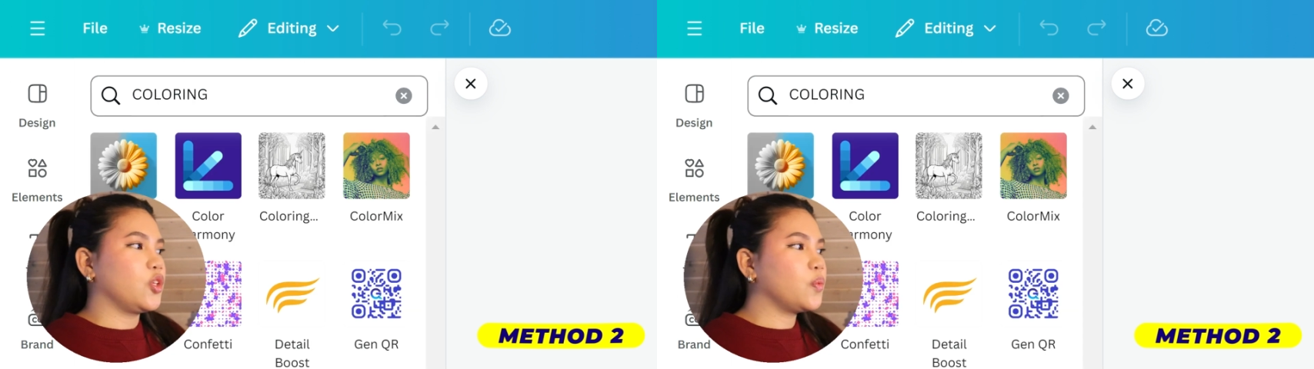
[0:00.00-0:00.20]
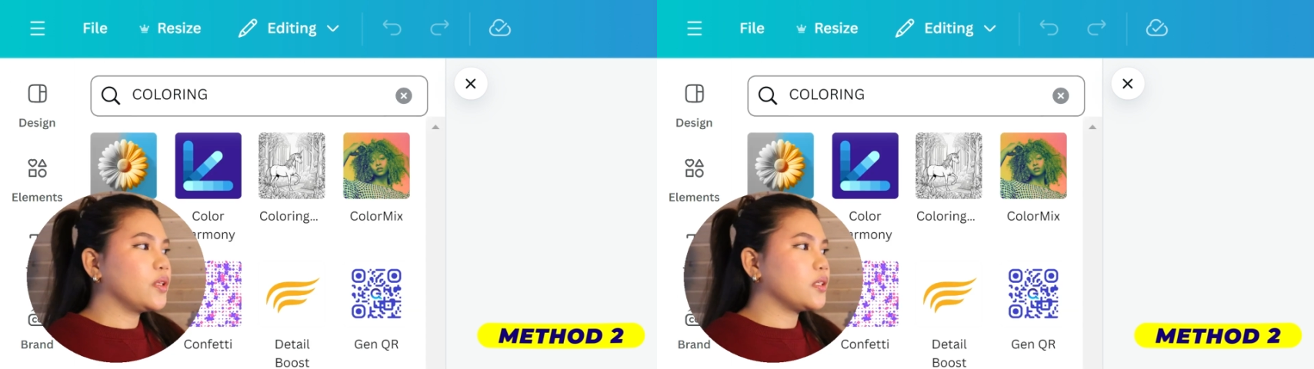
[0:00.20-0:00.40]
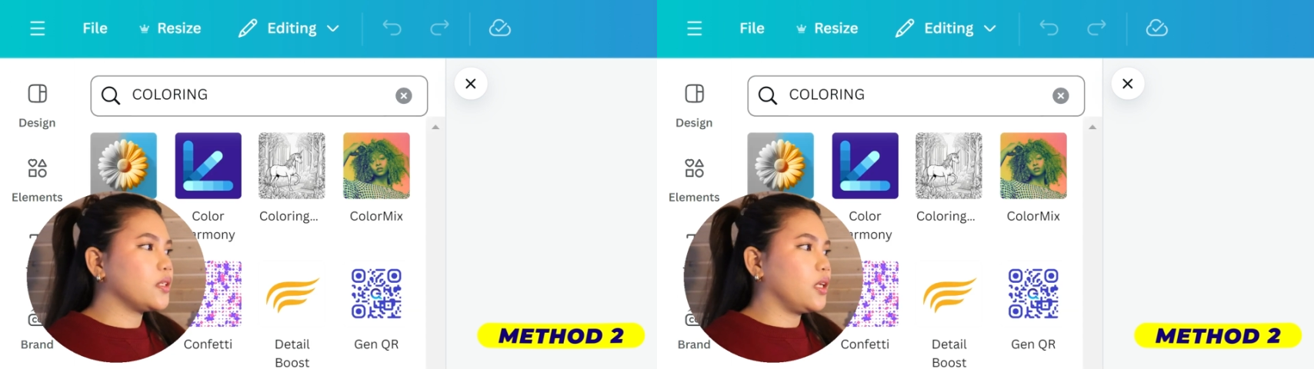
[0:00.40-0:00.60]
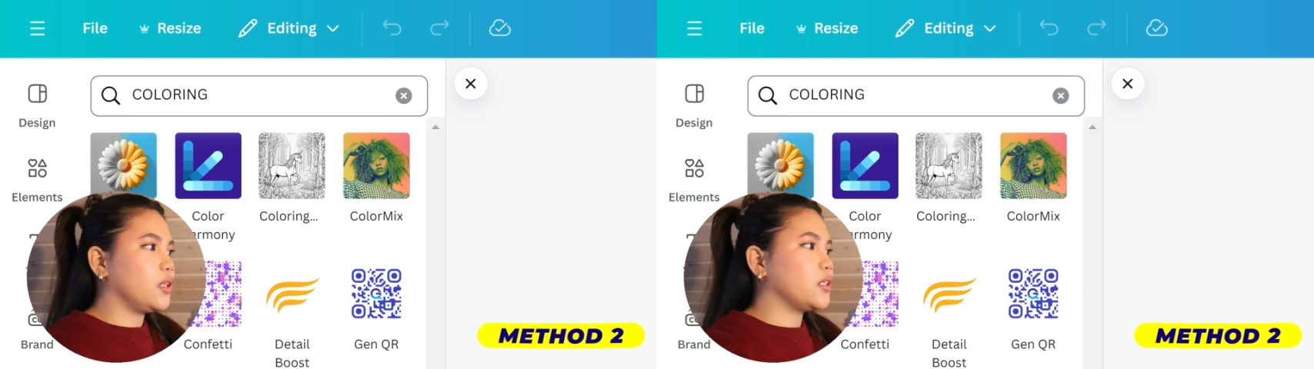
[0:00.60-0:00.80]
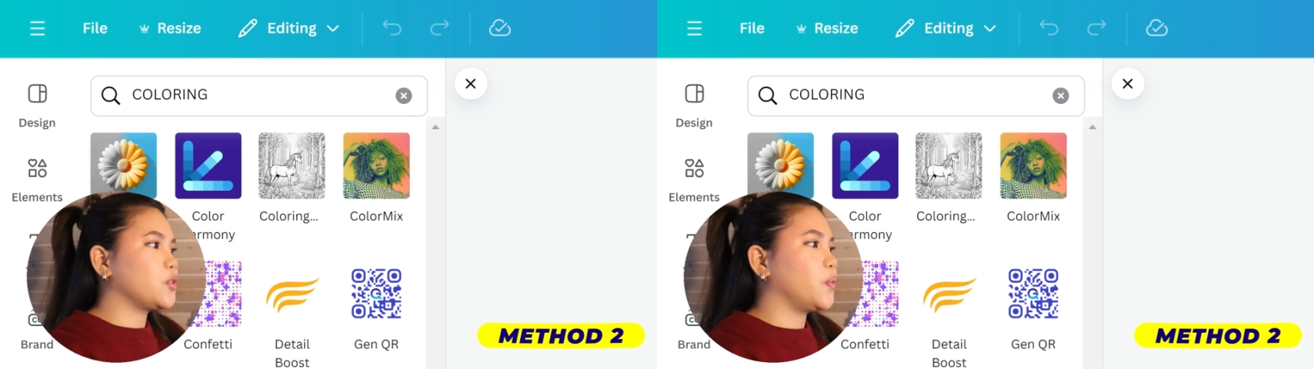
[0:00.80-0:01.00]
you will see
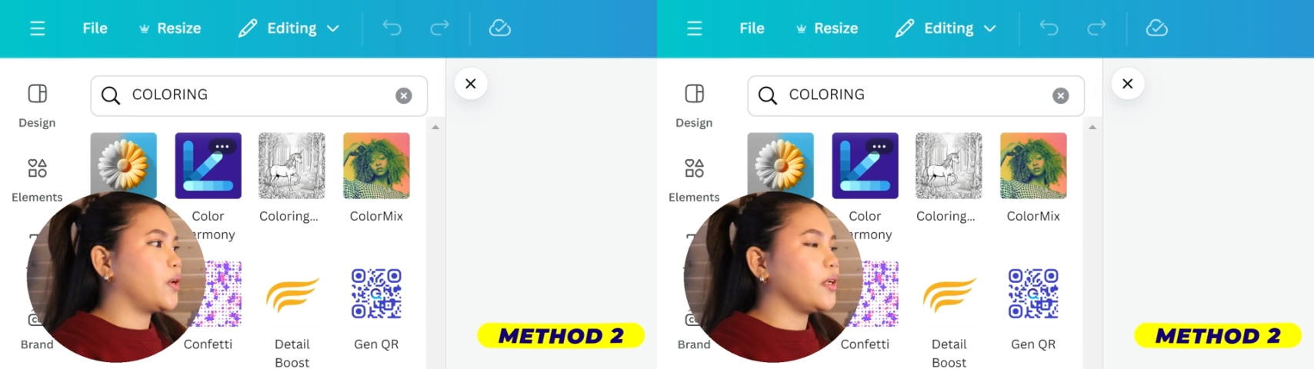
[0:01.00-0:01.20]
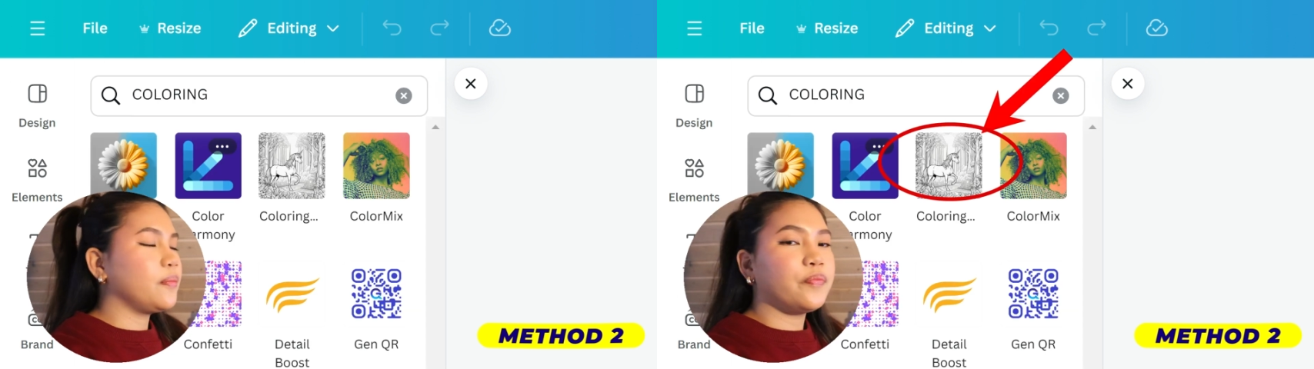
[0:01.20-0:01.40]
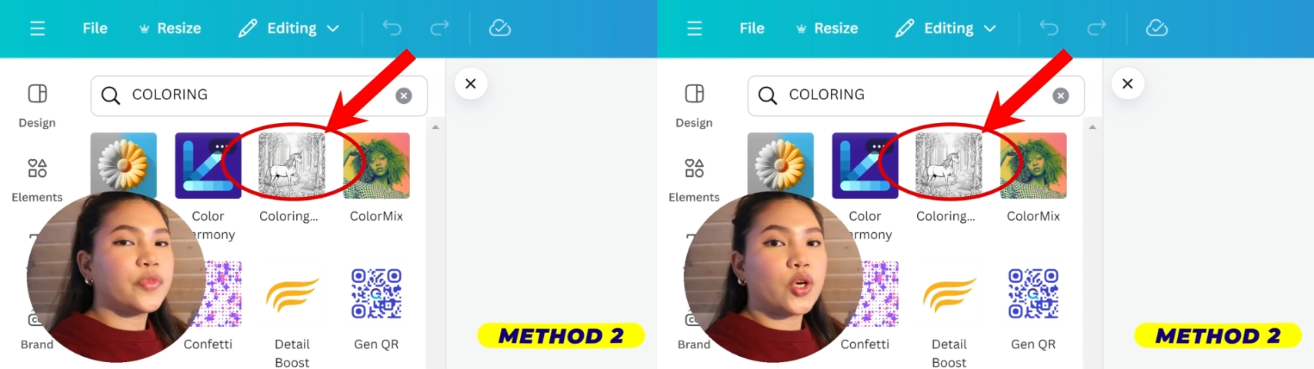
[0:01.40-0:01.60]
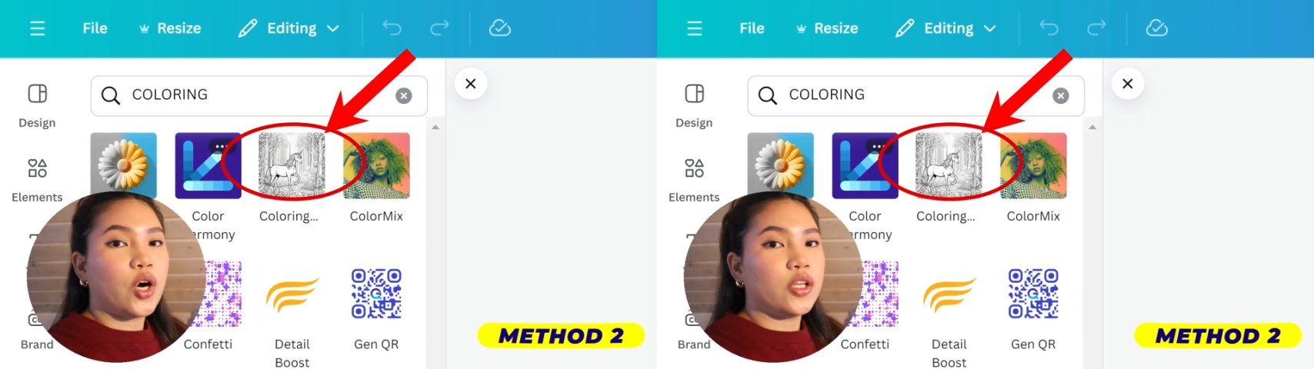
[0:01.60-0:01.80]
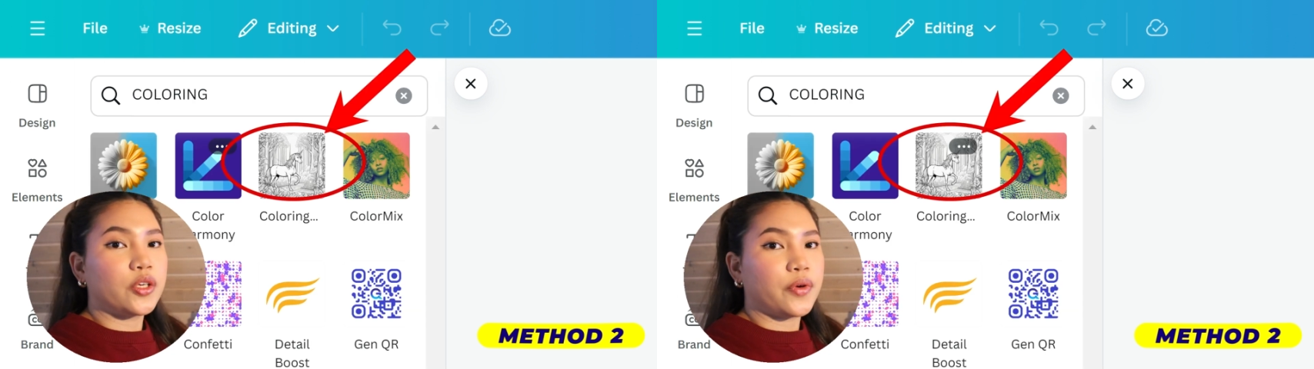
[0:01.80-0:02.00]
this one,
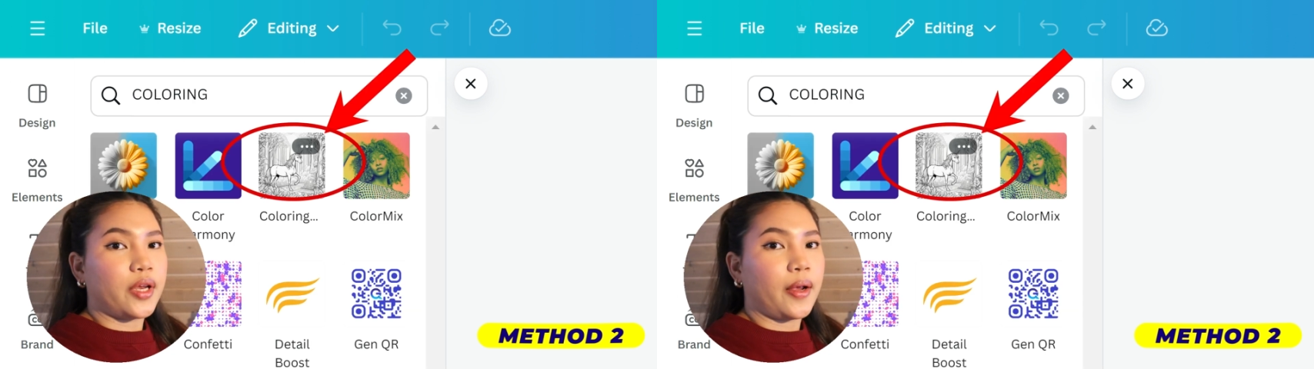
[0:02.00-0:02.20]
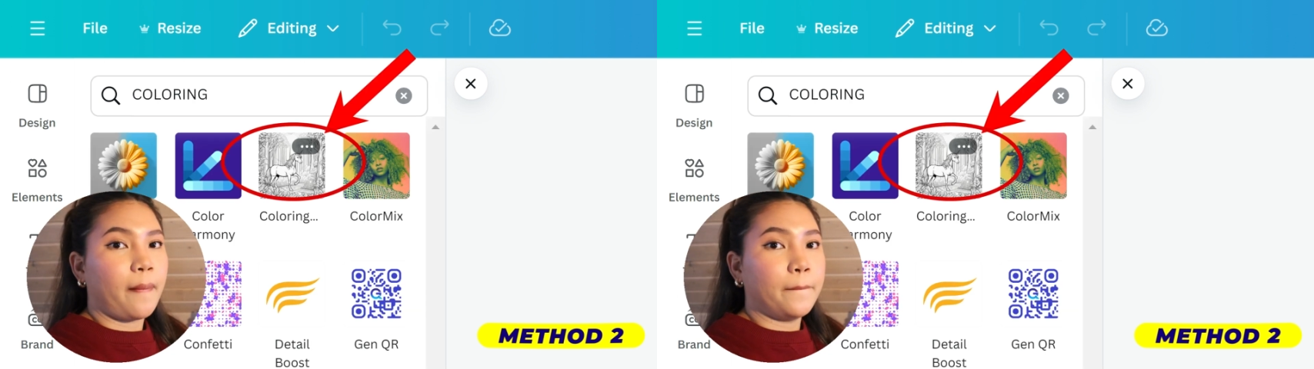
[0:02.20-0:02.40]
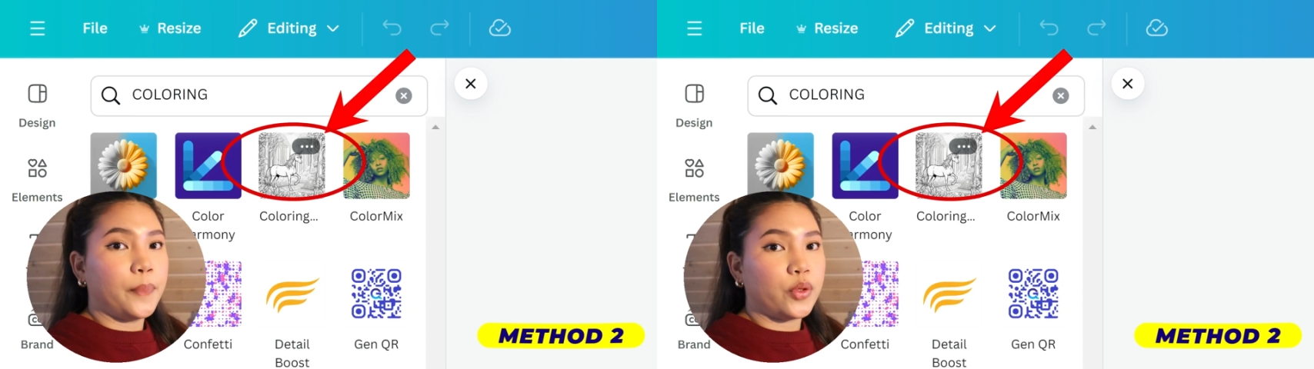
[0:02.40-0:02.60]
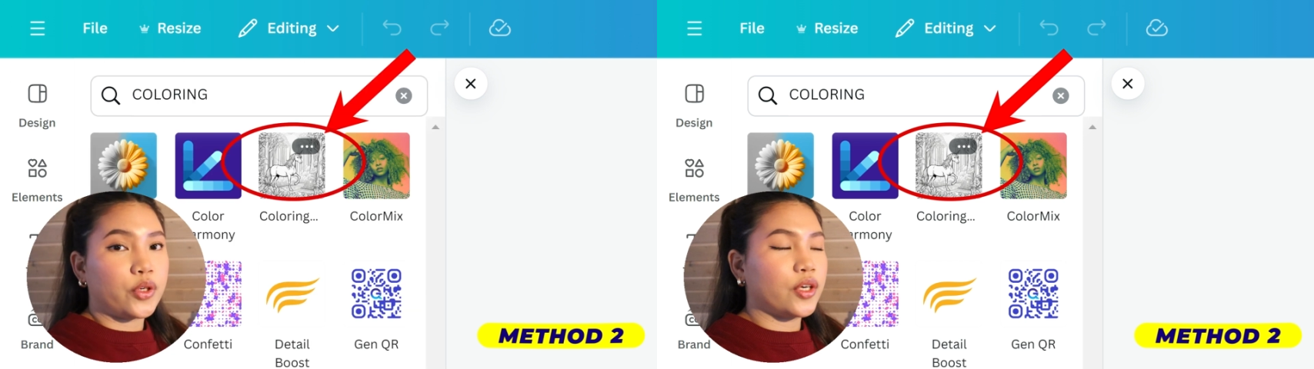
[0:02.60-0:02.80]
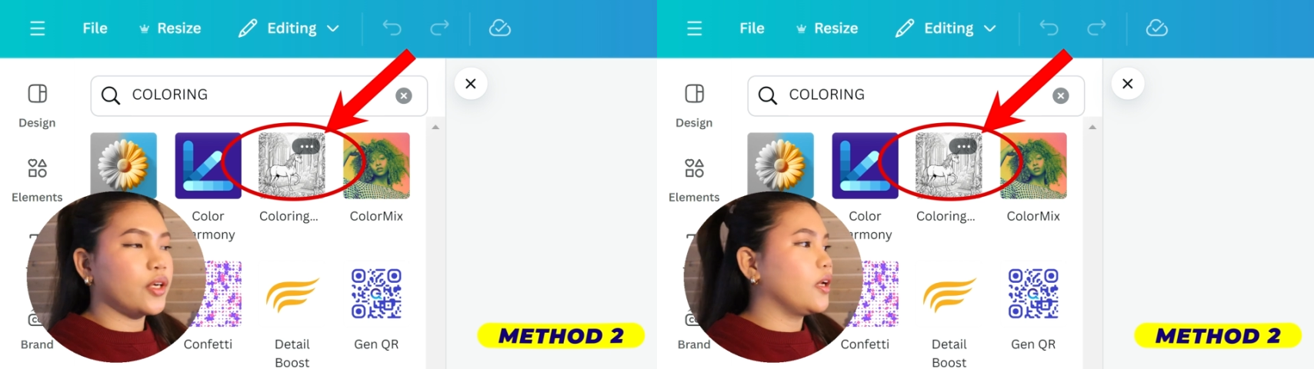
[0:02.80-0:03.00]
coloring
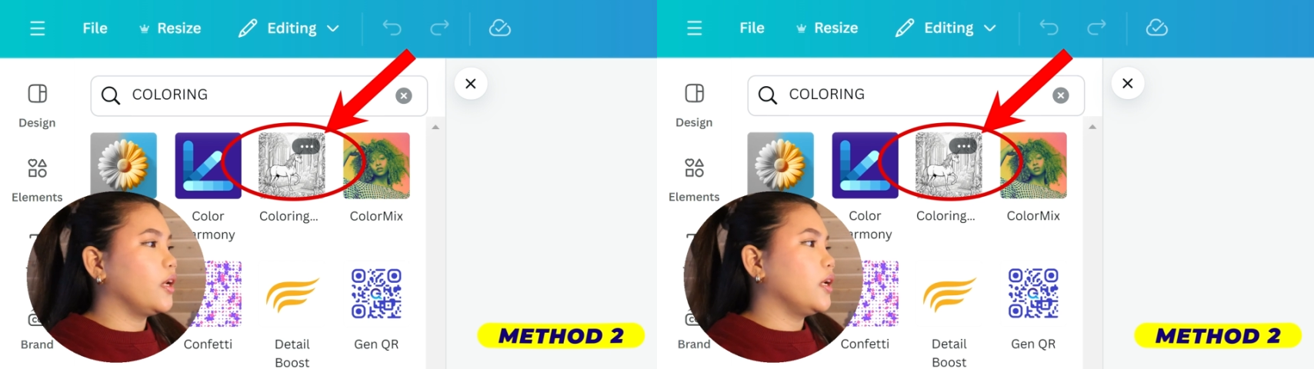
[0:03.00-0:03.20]
book.